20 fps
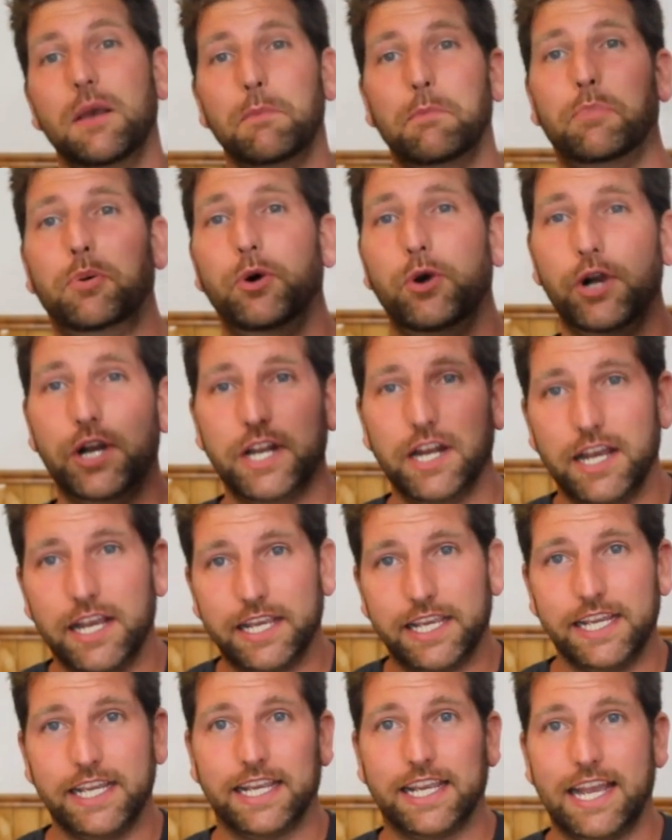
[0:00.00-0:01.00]
put a
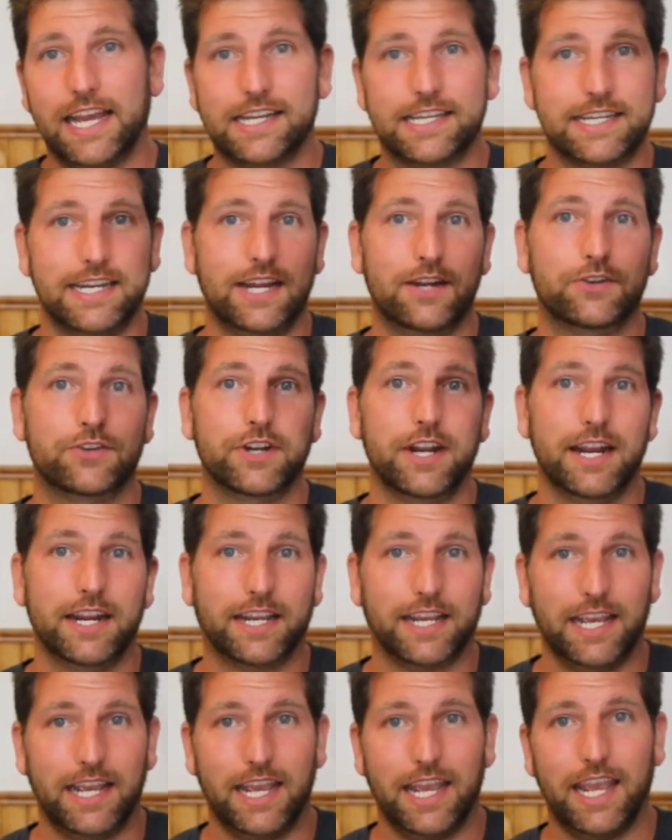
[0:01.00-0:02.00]
kick-ass
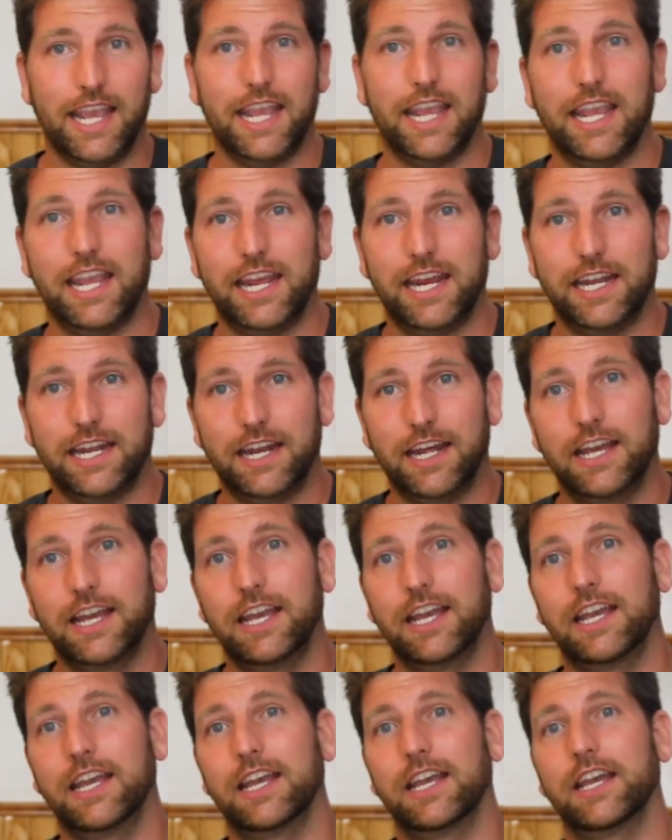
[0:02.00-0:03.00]
soundtrack in
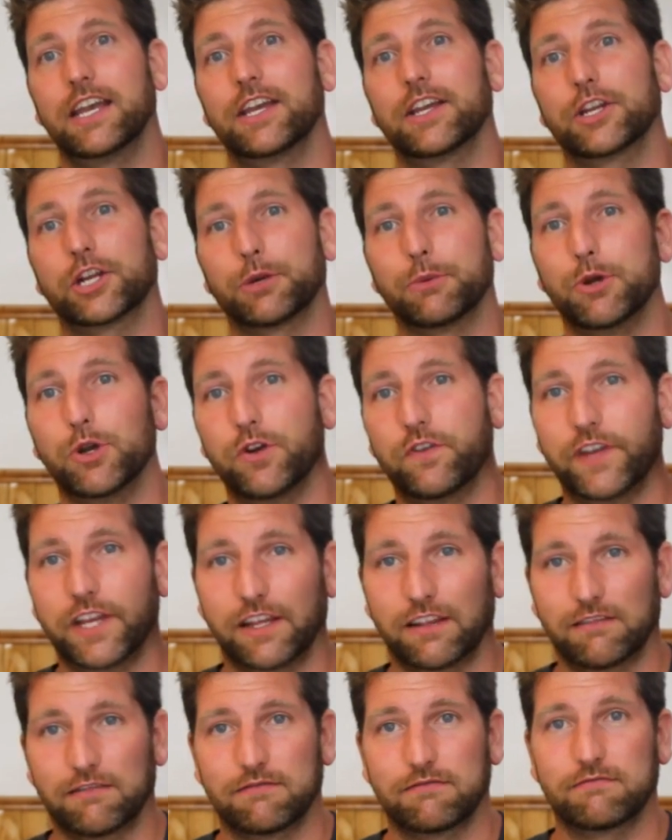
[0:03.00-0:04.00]
your movie,